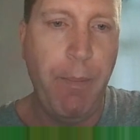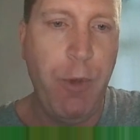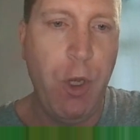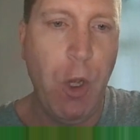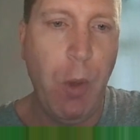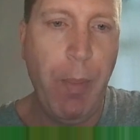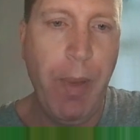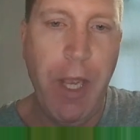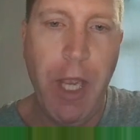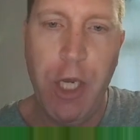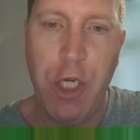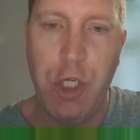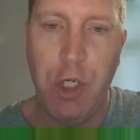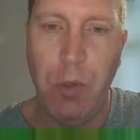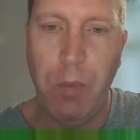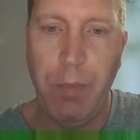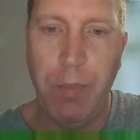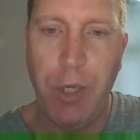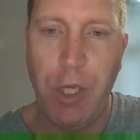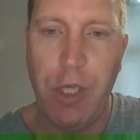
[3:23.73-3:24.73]
your
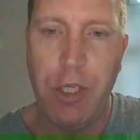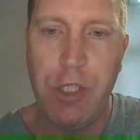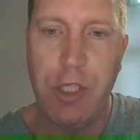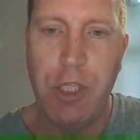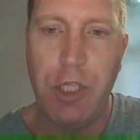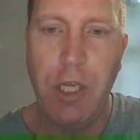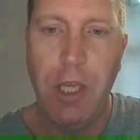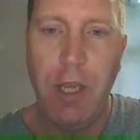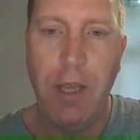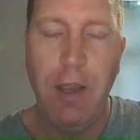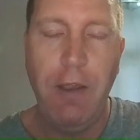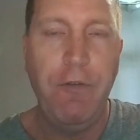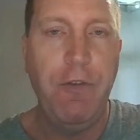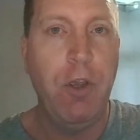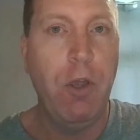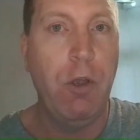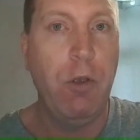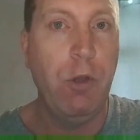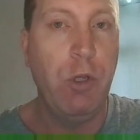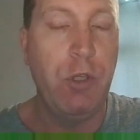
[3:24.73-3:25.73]
page numbers.
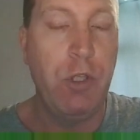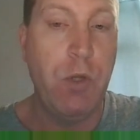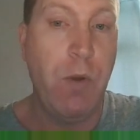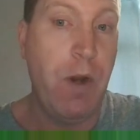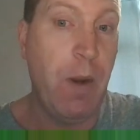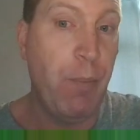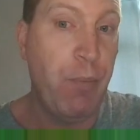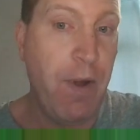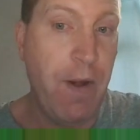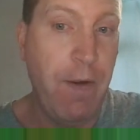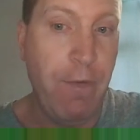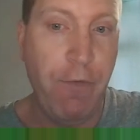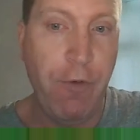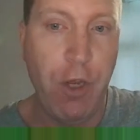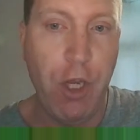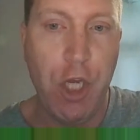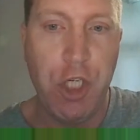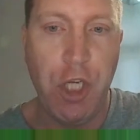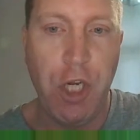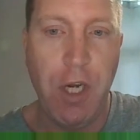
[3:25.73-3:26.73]
If you're doing a print
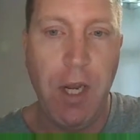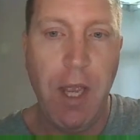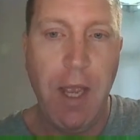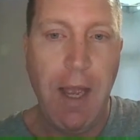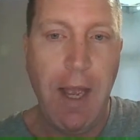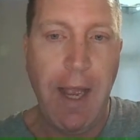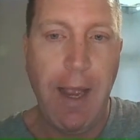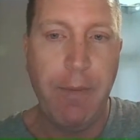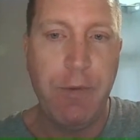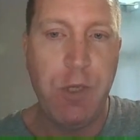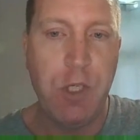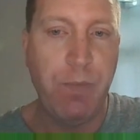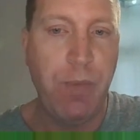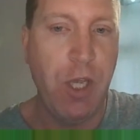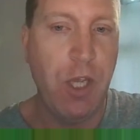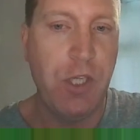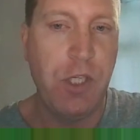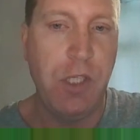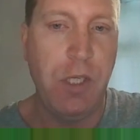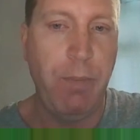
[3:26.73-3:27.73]
version, I
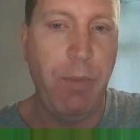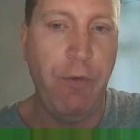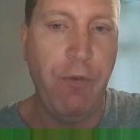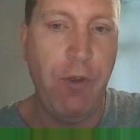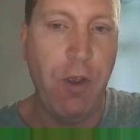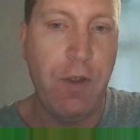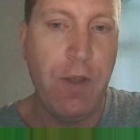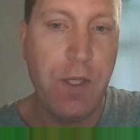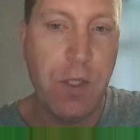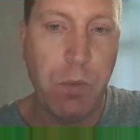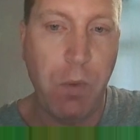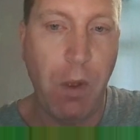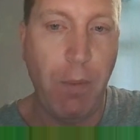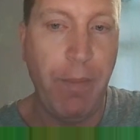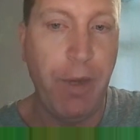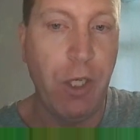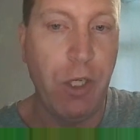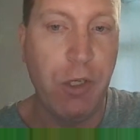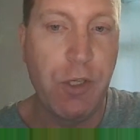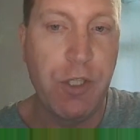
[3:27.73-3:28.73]
just personally prefer this
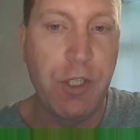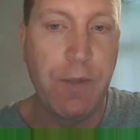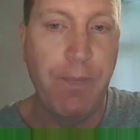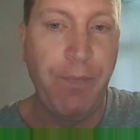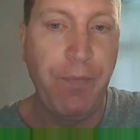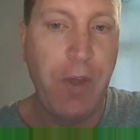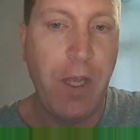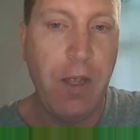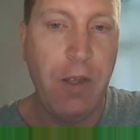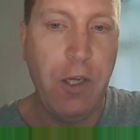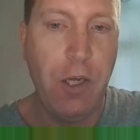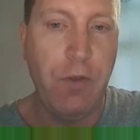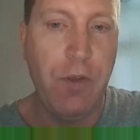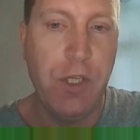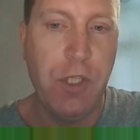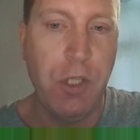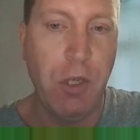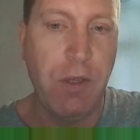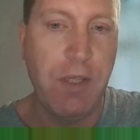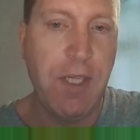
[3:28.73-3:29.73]
one because, you know,
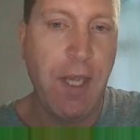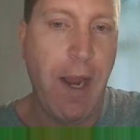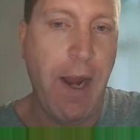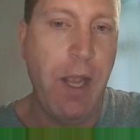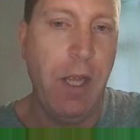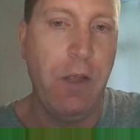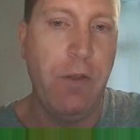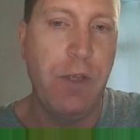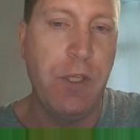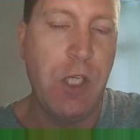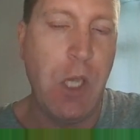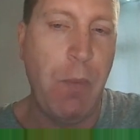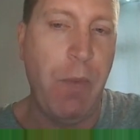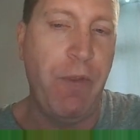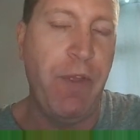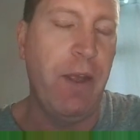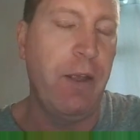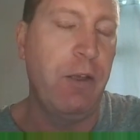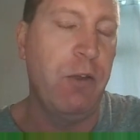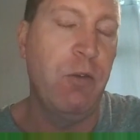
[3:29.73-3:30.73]
there's no title at the
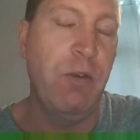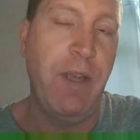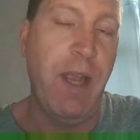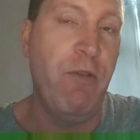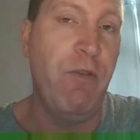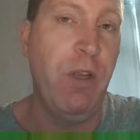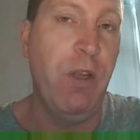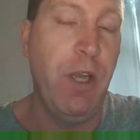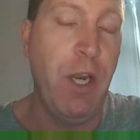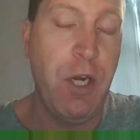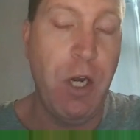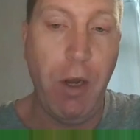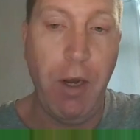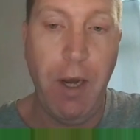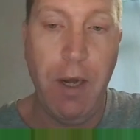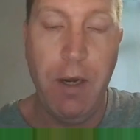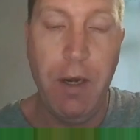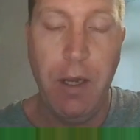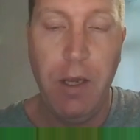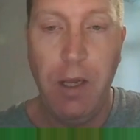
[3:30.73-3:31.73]
top. I think it could get really
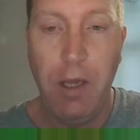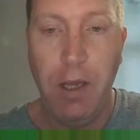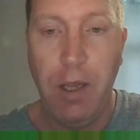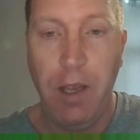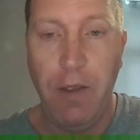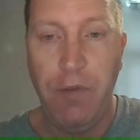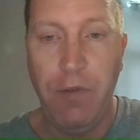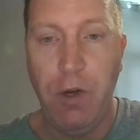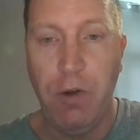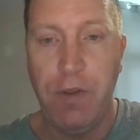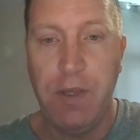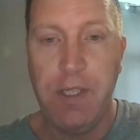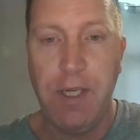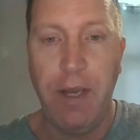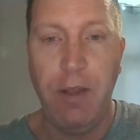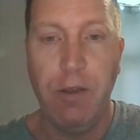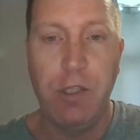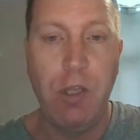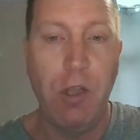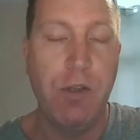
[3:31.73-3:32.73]
annoying if, you know, the
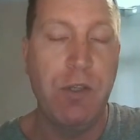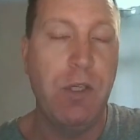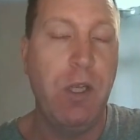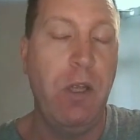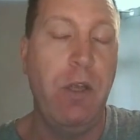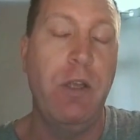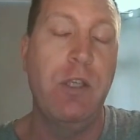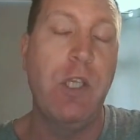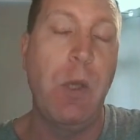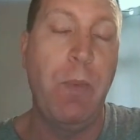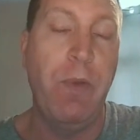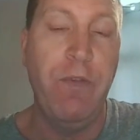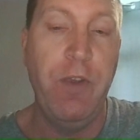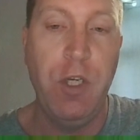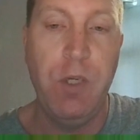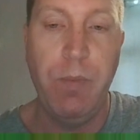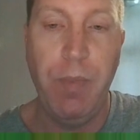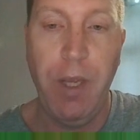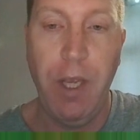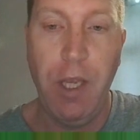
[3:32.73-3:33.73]
title's constantly at the top of
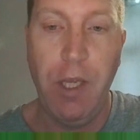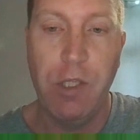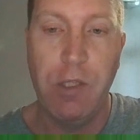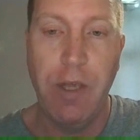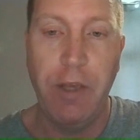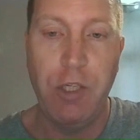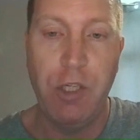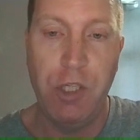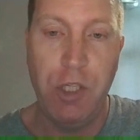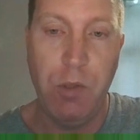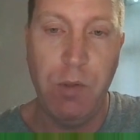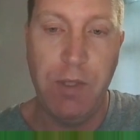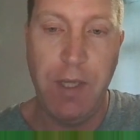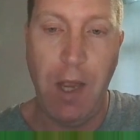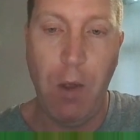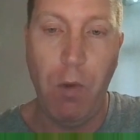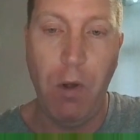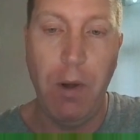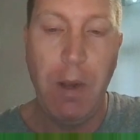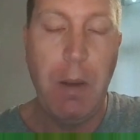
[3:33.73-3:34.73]
each page. So I just choose
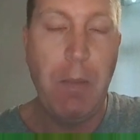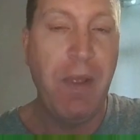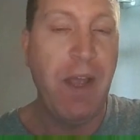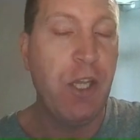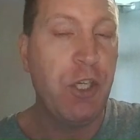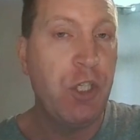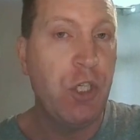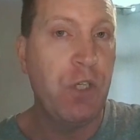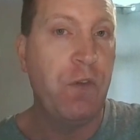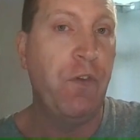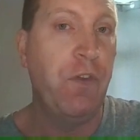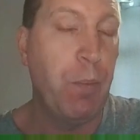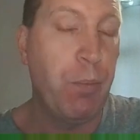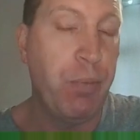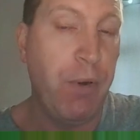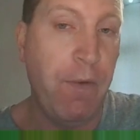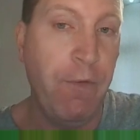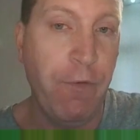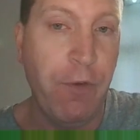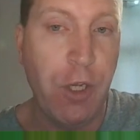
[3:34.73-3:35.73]
that one. That's just for the
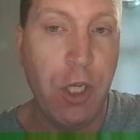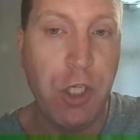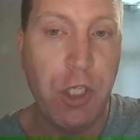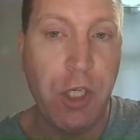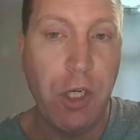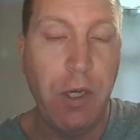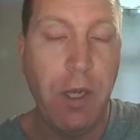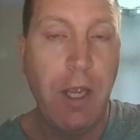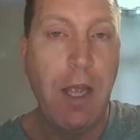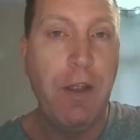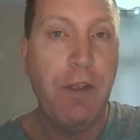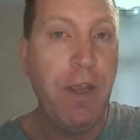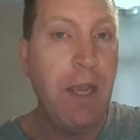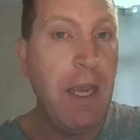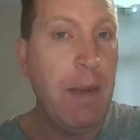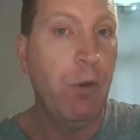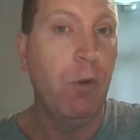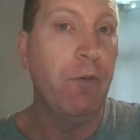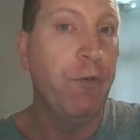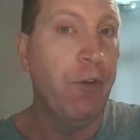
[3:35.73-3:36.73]
print version.
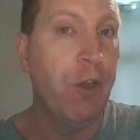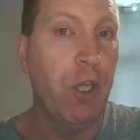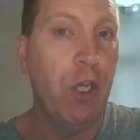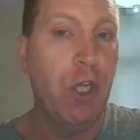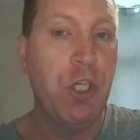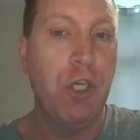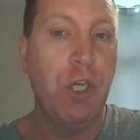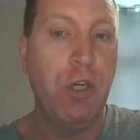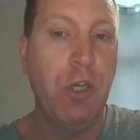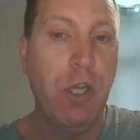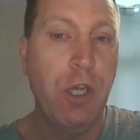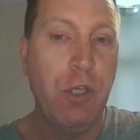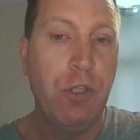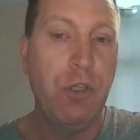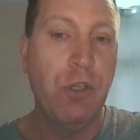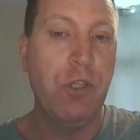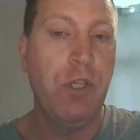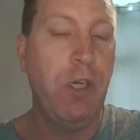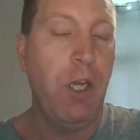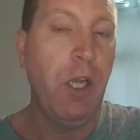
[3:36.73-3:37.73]
The ebook version
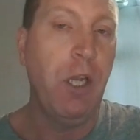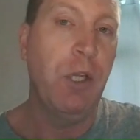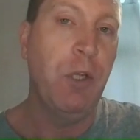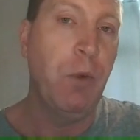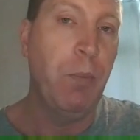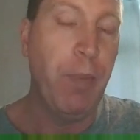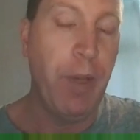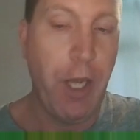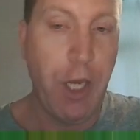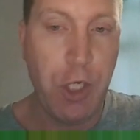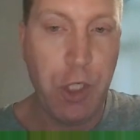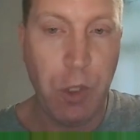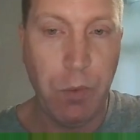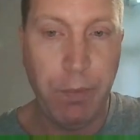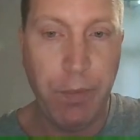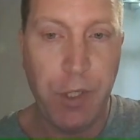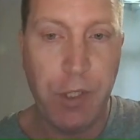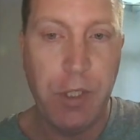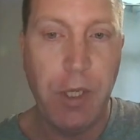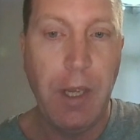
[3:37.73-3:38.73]
doesn't include page
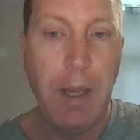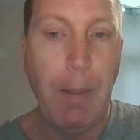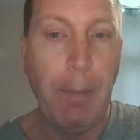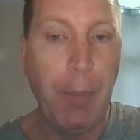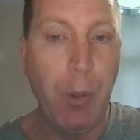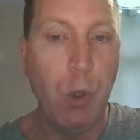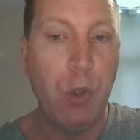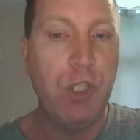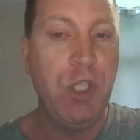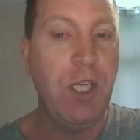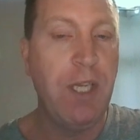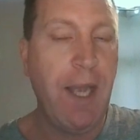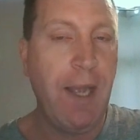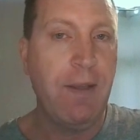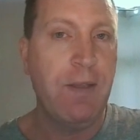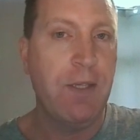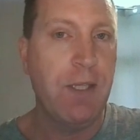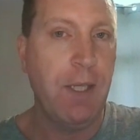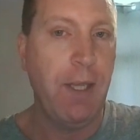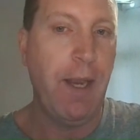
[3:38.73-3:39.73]
numbers, but you
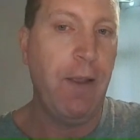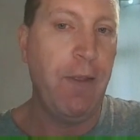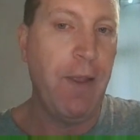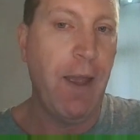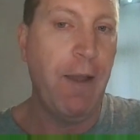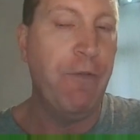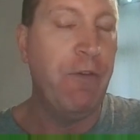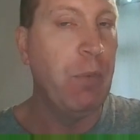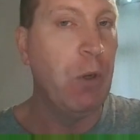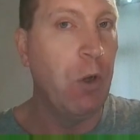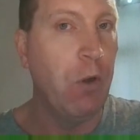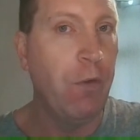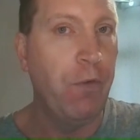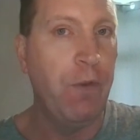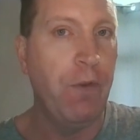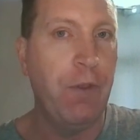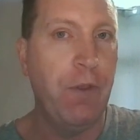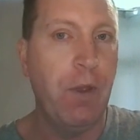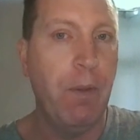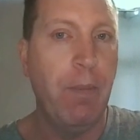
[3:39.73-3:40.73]
can select that for
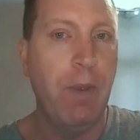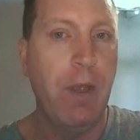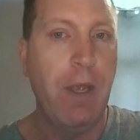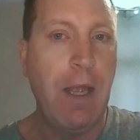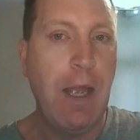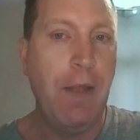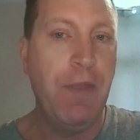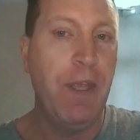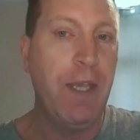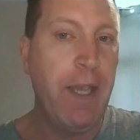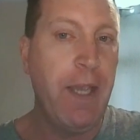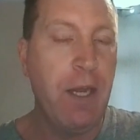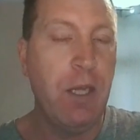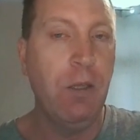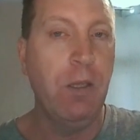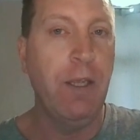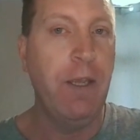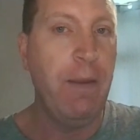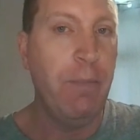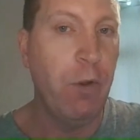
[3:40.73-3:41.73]
both of them. And the
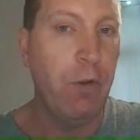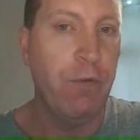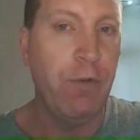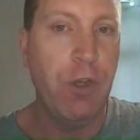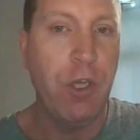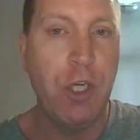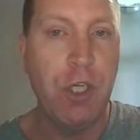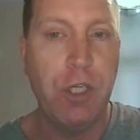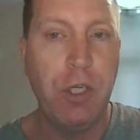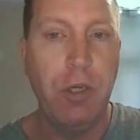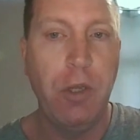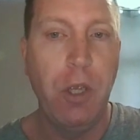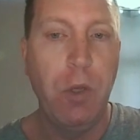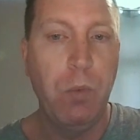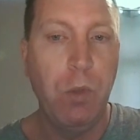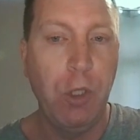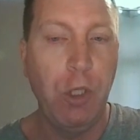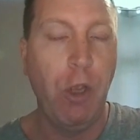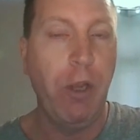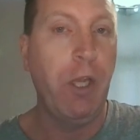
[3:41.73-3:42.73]
Kindle ebook version
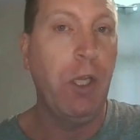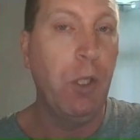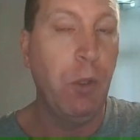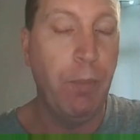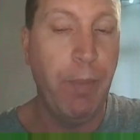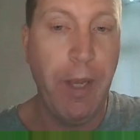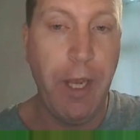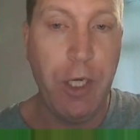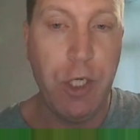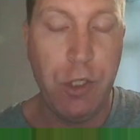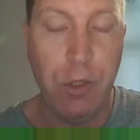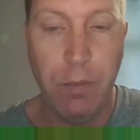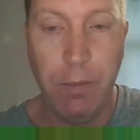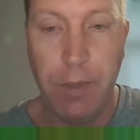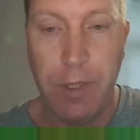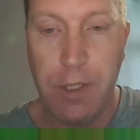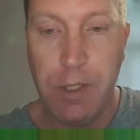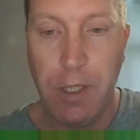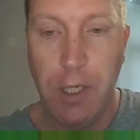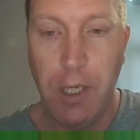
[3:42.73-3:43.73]
will not include page
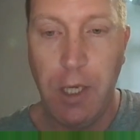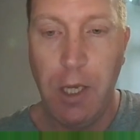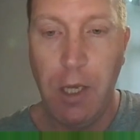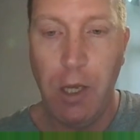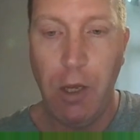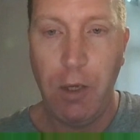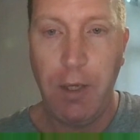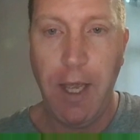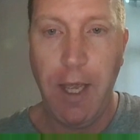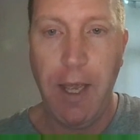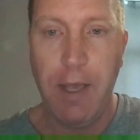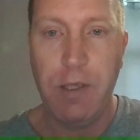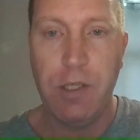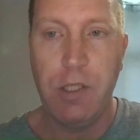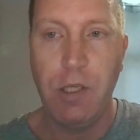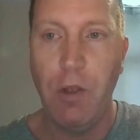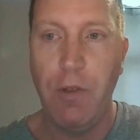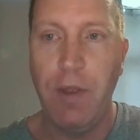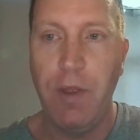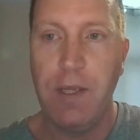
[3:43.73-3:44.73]
numbers. Okay,
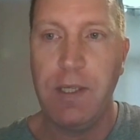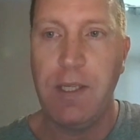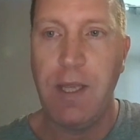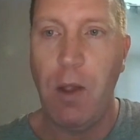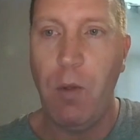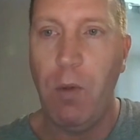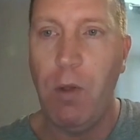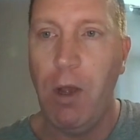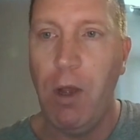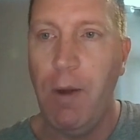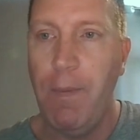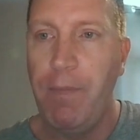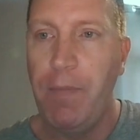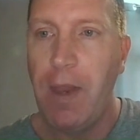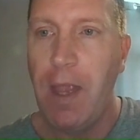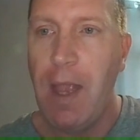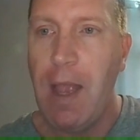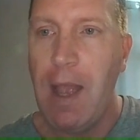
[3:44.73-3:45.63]
so that's that one.